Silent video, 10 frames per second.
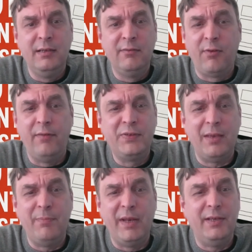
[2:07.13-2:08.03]
5 or
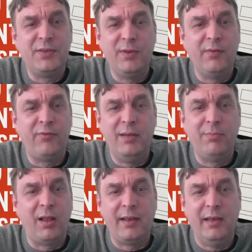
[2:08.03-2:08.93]
10 minutes with a free
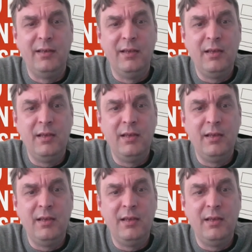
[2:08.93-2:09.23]
plugin.